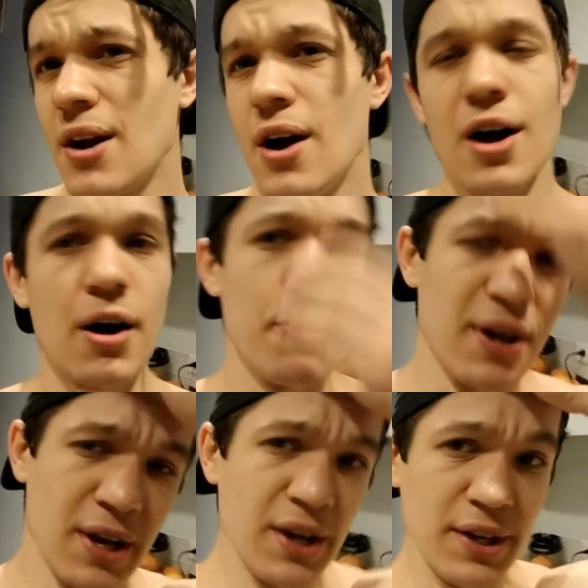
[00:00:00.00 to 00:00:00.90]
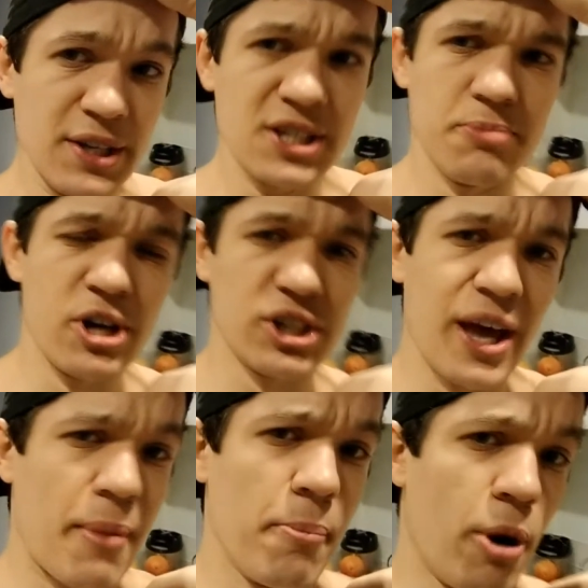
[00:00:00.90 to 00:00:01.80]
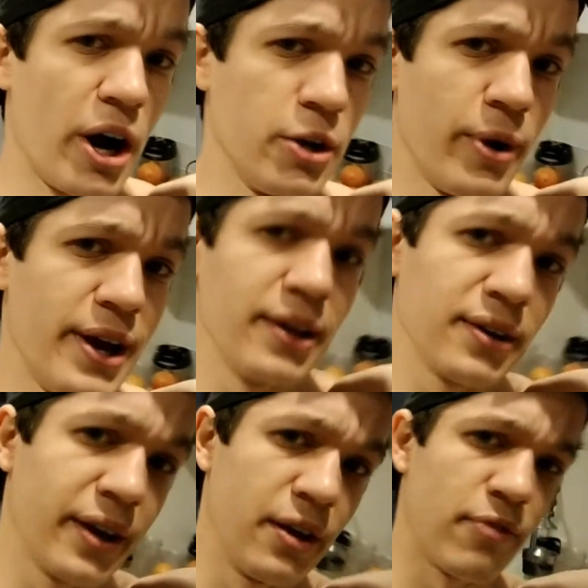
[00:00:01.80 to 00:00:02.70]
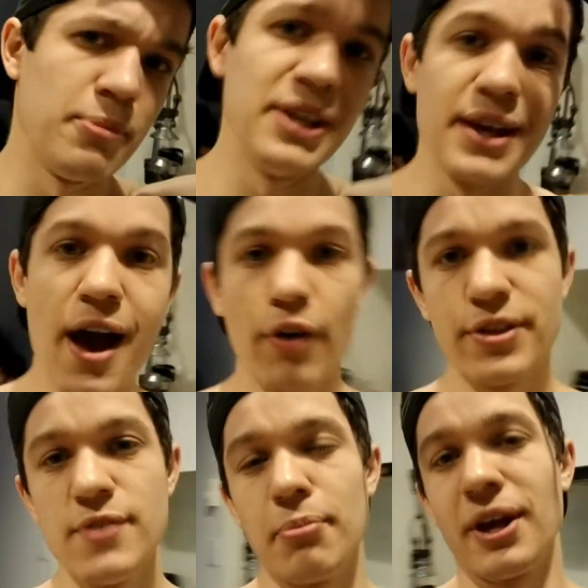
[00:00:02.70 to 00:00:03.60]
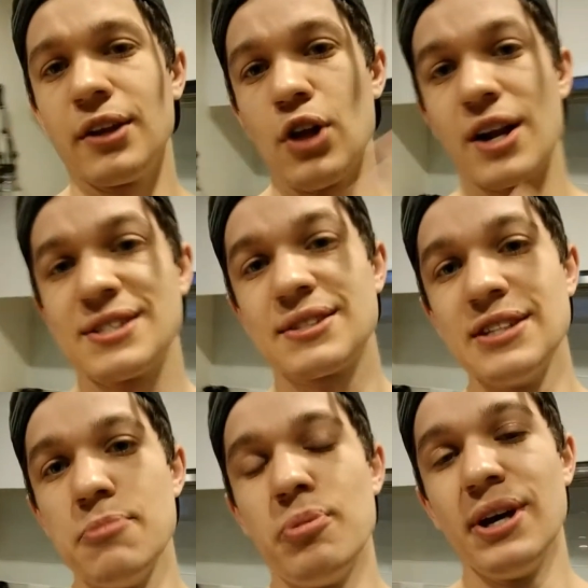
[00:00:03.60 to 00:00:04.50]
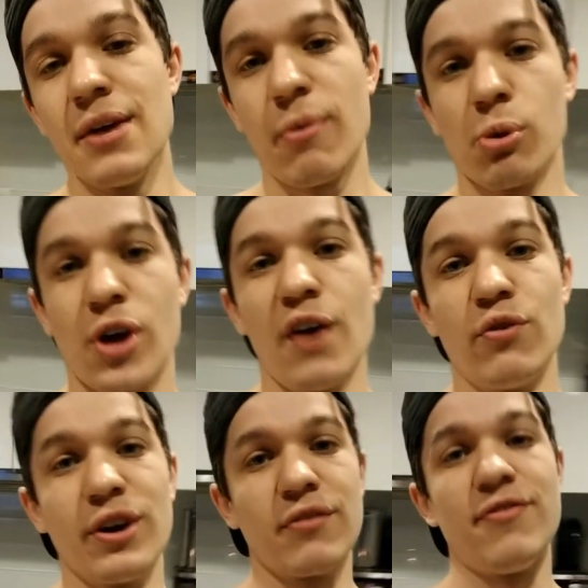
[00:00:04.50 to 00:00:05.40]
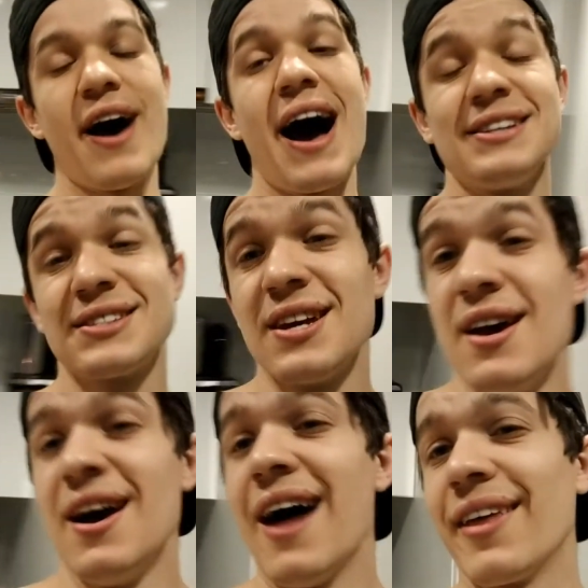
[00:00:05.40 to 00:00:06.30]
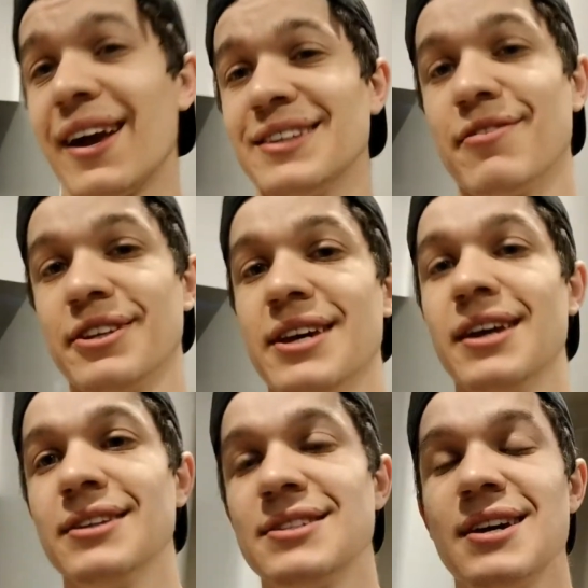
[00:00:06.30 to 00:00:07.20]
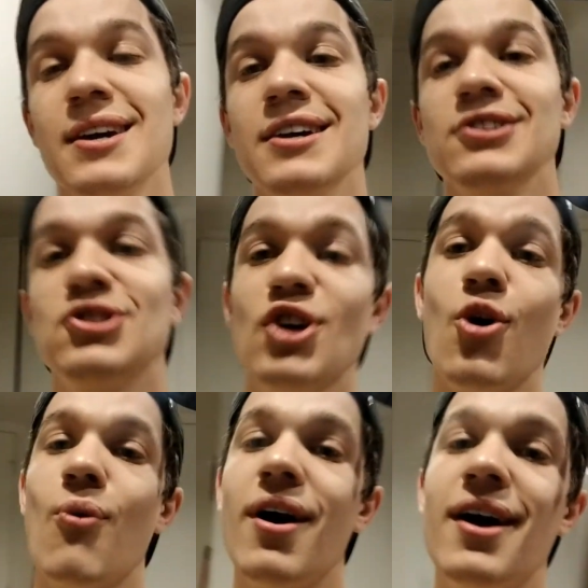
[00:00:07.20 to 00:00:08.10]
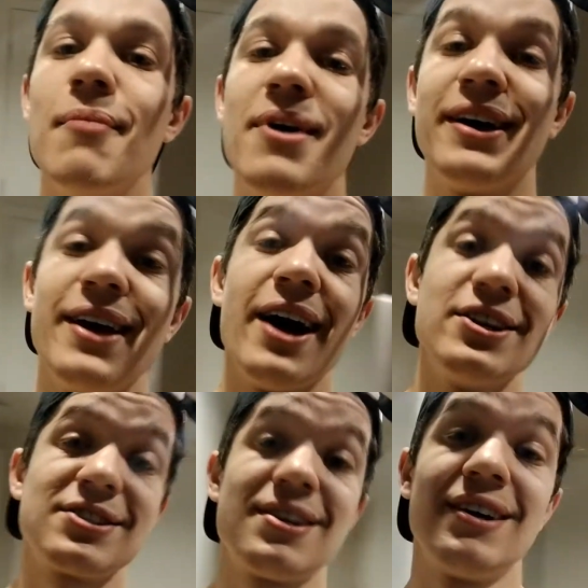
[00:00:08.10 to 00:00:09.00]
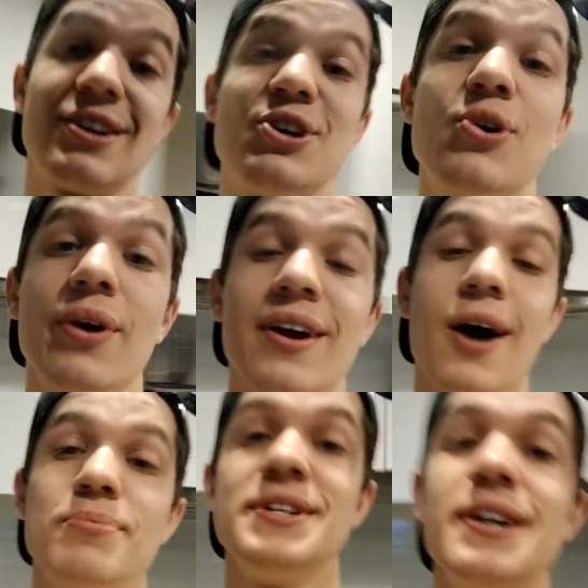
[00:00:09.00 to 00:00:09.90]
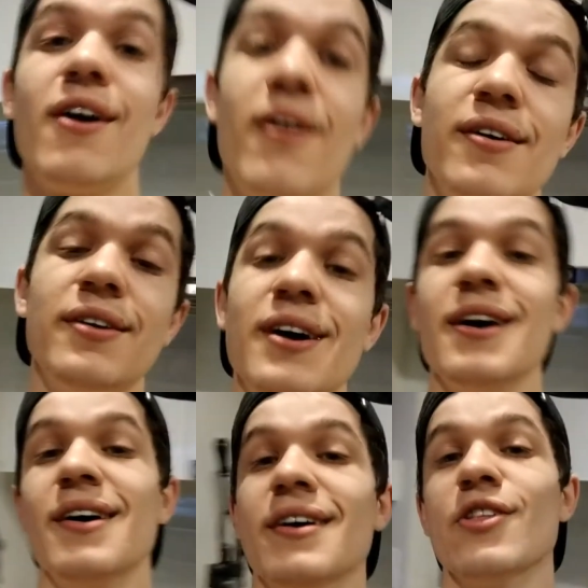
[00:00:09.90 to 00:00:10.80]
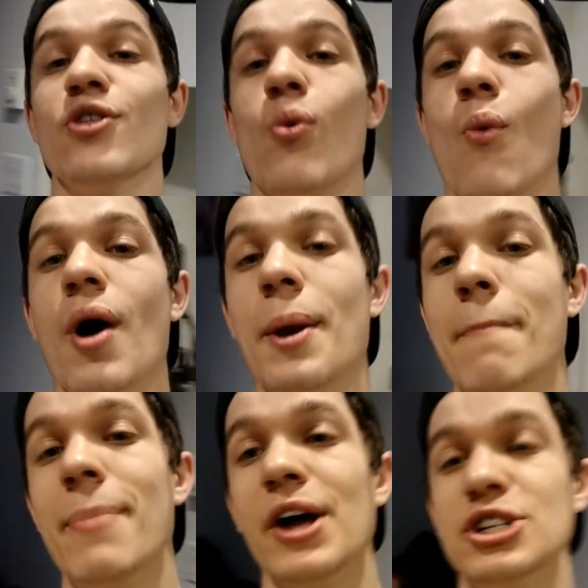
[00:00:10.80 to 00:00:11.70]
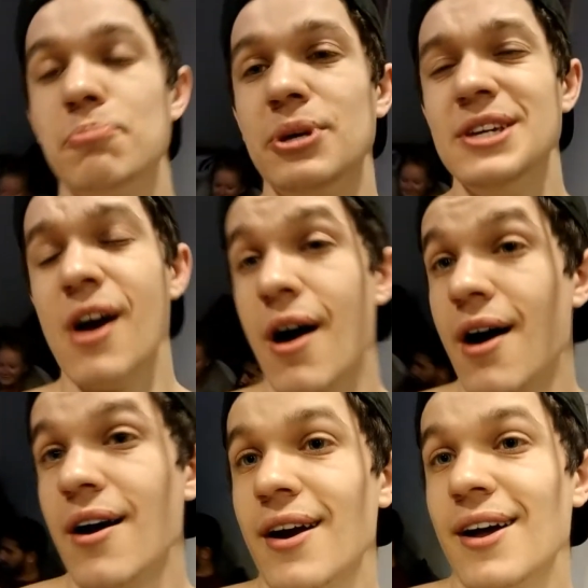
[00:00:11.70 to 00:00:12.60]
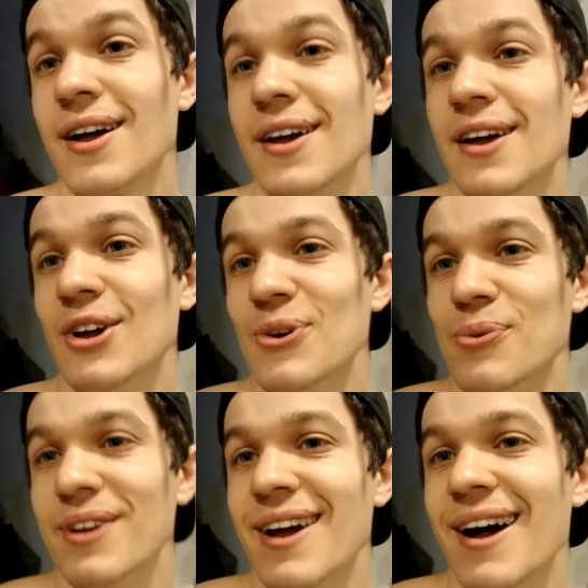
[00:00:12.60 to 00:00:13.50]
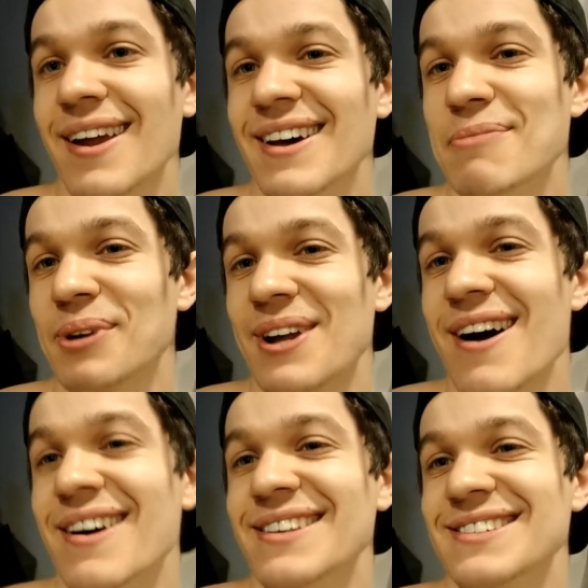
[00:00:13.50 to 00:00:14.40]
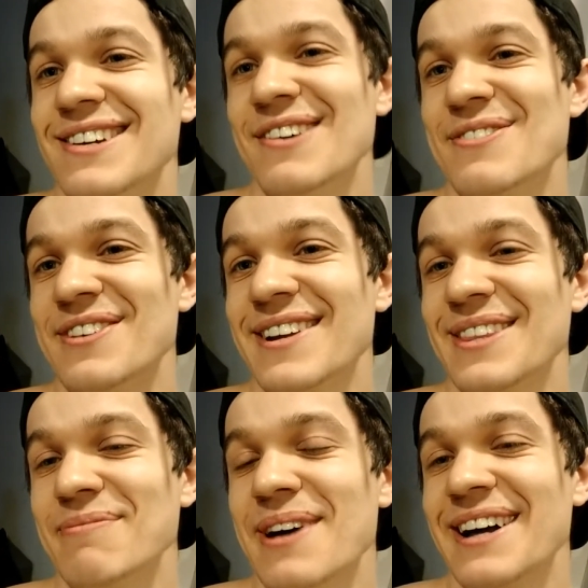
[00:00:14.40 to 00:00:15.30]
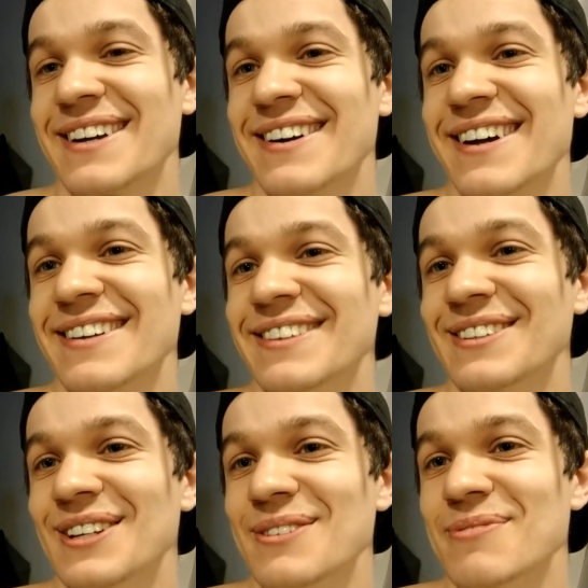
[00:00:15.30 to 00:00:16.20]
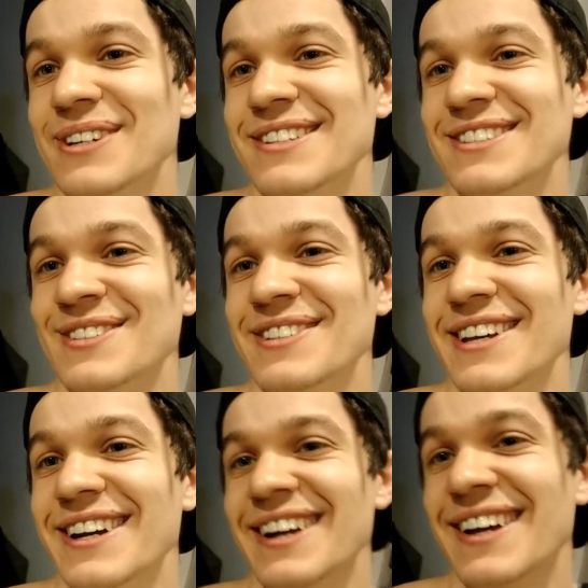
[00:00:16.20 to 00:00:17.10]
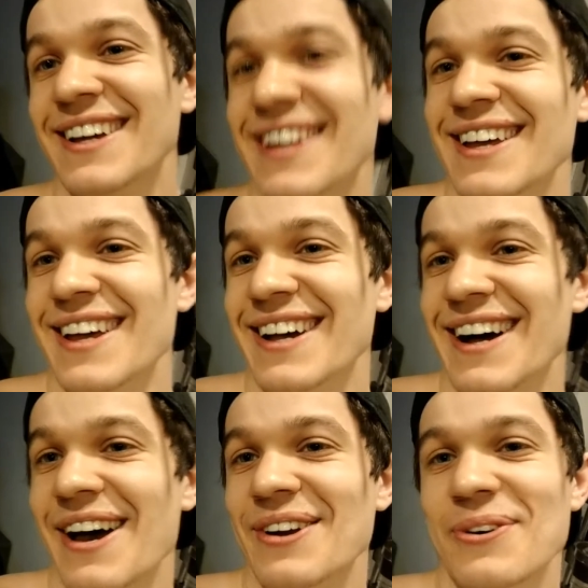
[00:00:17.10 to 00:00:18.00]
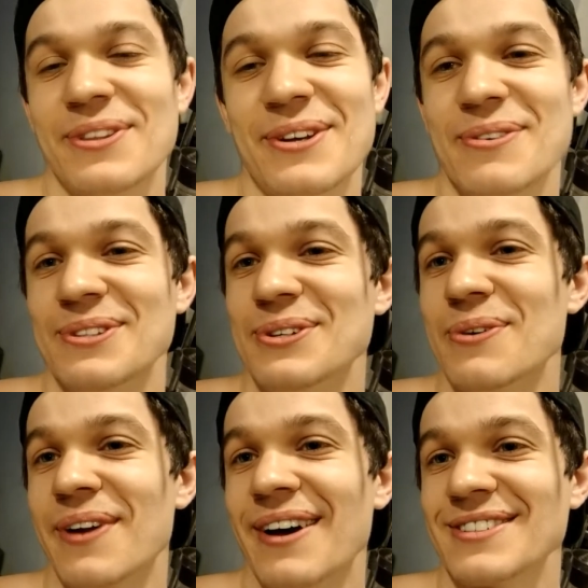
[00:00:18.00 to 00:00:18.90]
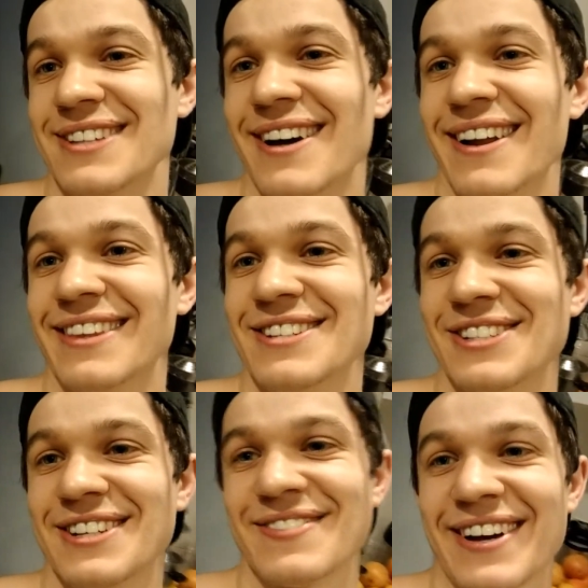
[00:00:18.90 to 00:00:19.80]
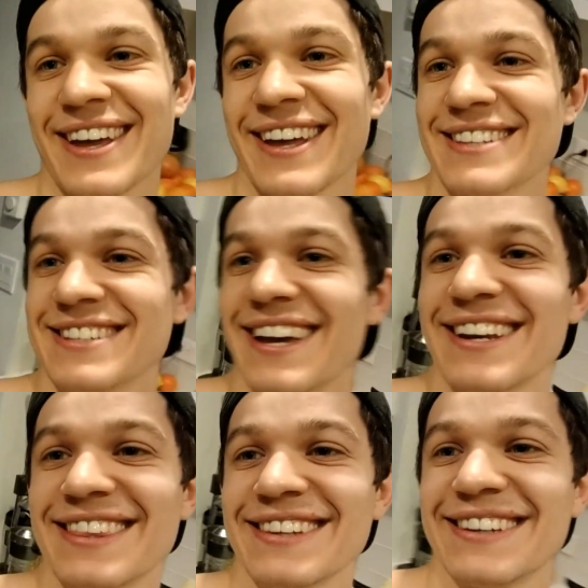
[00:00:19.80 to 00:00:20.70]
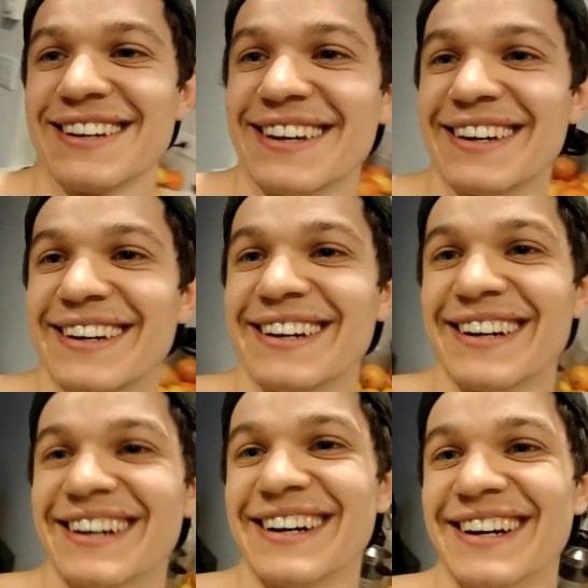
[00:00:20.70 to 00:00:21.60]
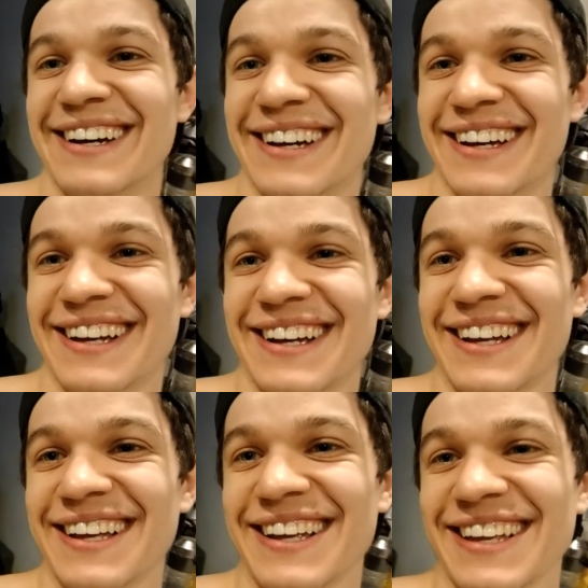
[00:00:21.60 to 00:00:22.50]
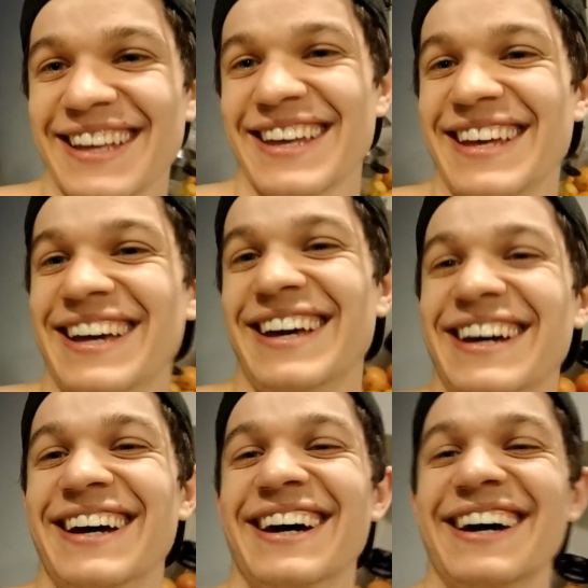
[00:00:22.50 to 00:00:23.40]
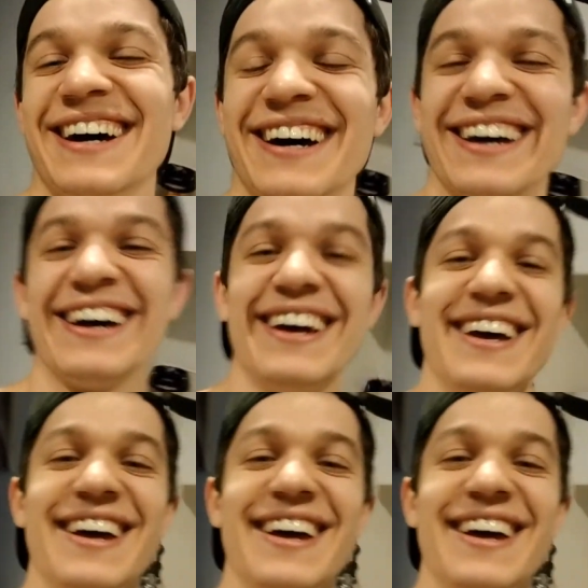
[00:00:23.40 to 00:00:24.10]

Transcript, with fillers: Um, especially at my body weight. And if I'm eating healthy, if I'm getting a lot of sleep in, if I'm recovering fast, I think I could definitely hit it. So um, yeah, just quick update on the one bench PR. We got Prakar and his girlfriend in the background, little lovebirds over there. I don't know what they were doing when I was gone at the gym. I can't say anything. I won't do it either.